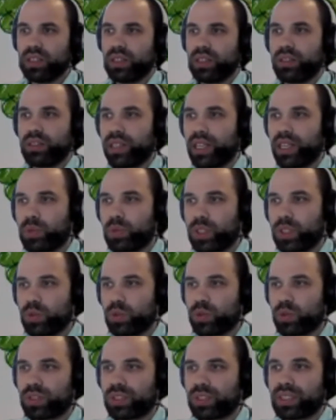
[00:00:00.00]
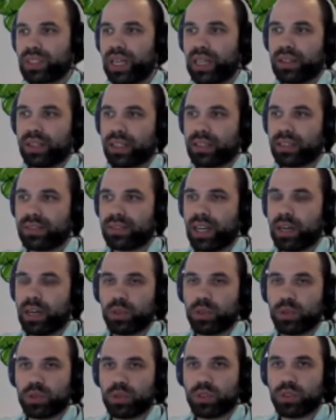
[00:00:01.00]
Then we use get text
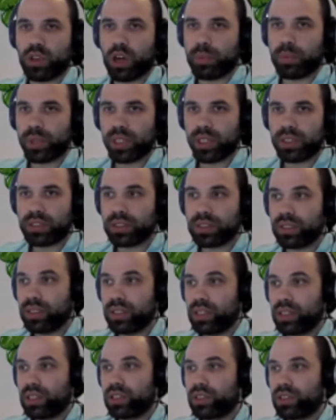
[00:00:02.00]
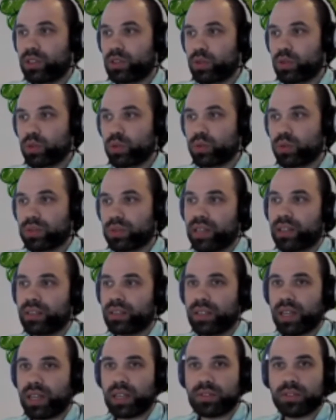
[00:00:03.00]
W to copy it to
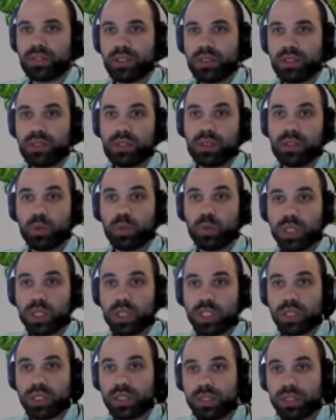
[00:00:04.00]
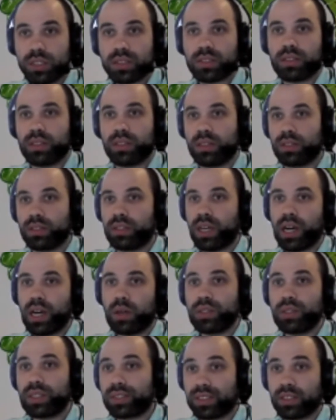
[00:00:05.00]
target other, which is now
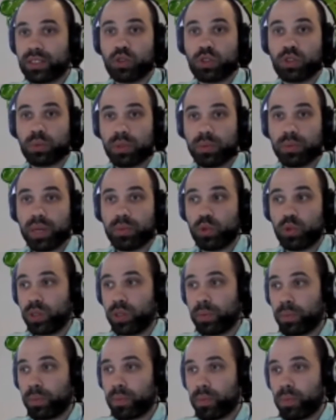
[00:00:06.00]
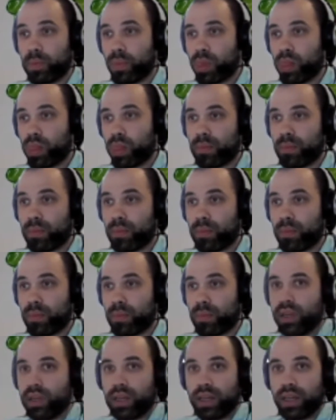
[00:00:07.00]
in executable memory.
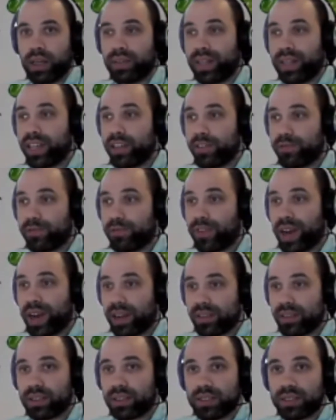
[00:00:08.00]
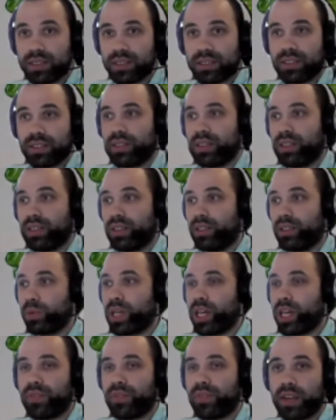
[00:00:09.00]
And then finally,
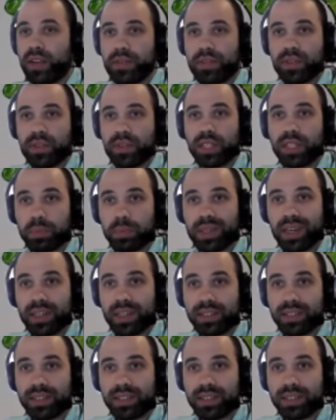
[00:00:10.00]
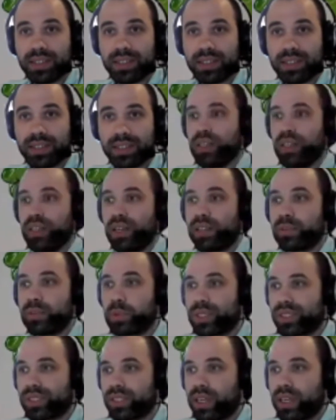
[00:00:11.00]
we have everything in place, and
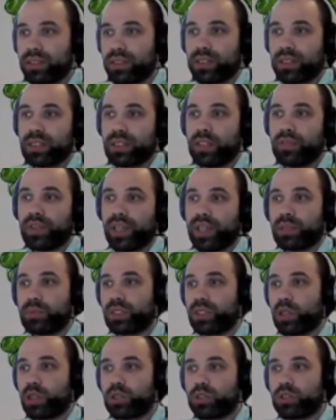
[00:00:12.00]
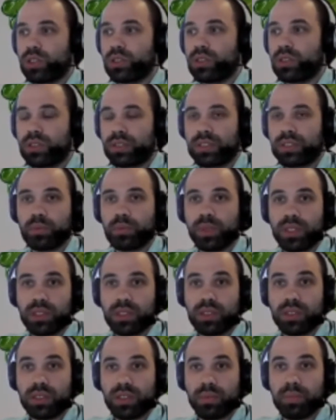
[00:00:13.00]
we send the tvm salt children
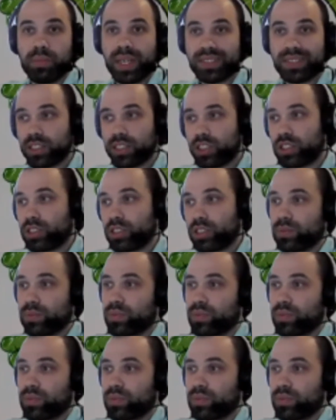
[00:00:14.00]
CB message